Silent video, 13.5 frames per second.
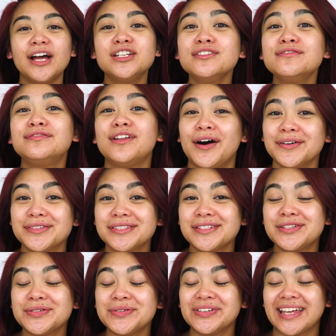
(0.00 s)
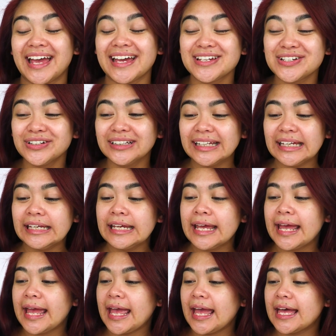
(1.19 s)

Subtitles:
I do vlogs too occasionally,